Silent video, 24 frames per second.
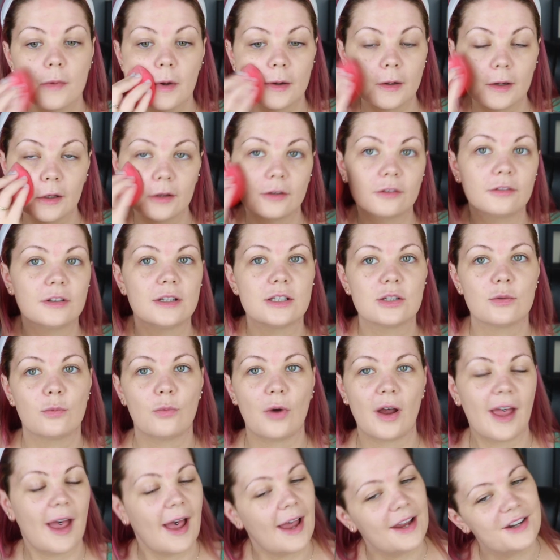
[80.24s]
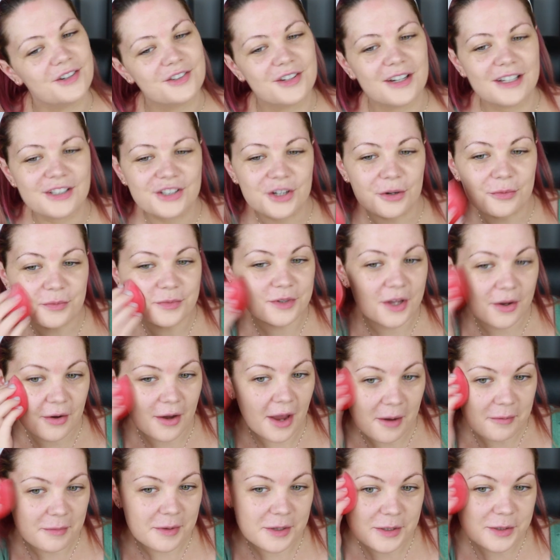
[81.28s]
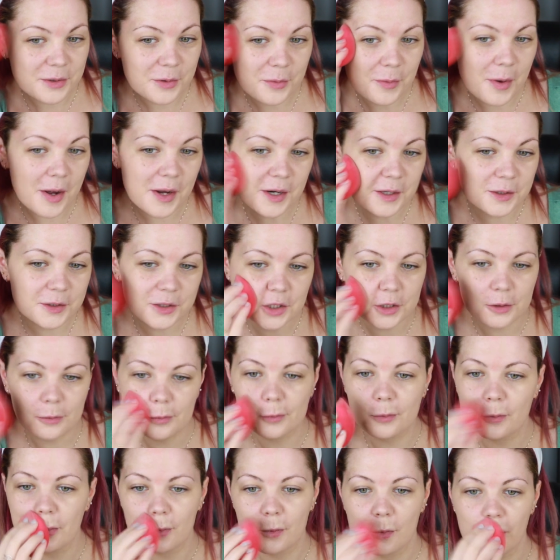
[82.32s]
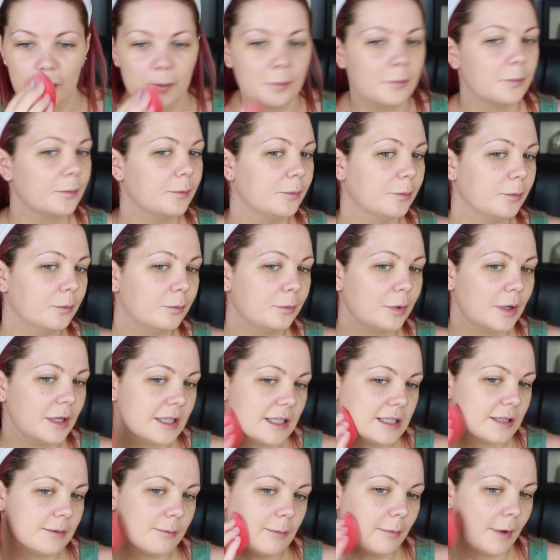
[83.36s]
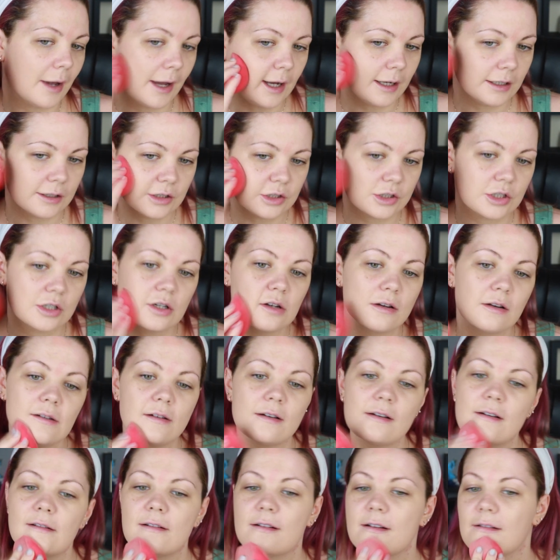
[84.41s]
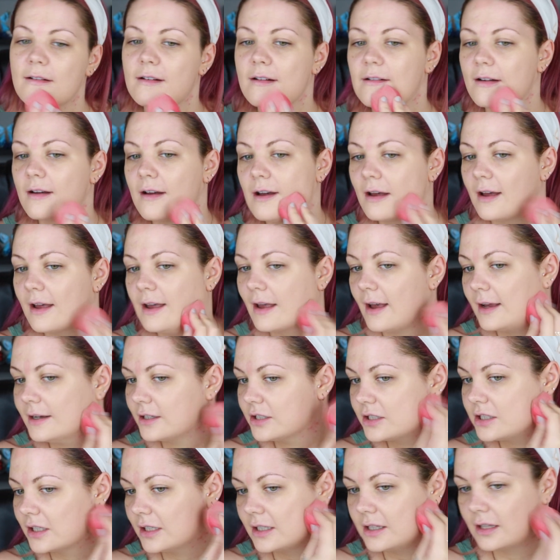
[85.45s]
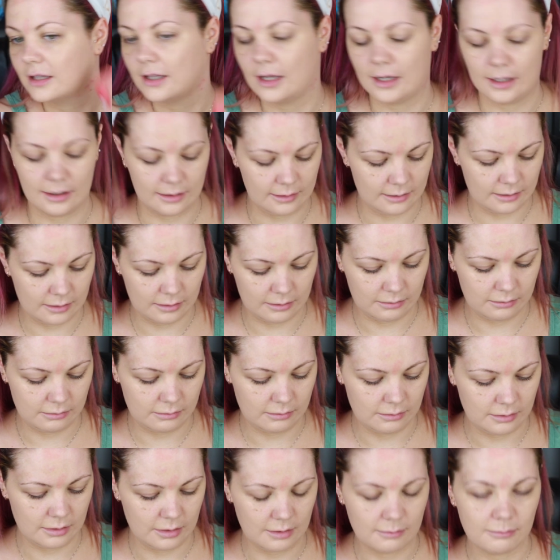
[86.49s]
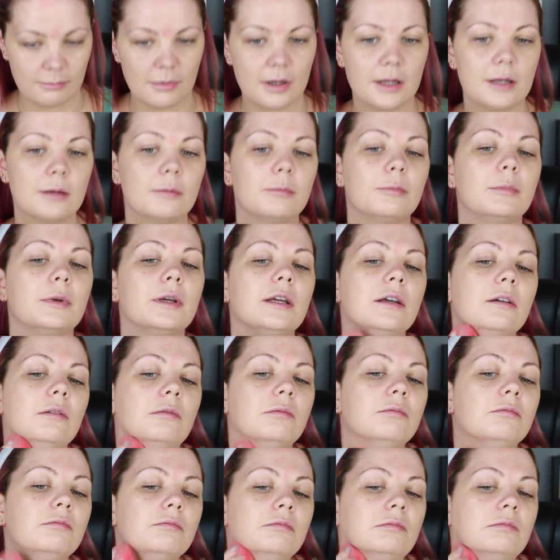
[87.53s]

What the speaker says: Another reason why Hydrate jumps out at me so much. Pretty decent match. I actually think it might be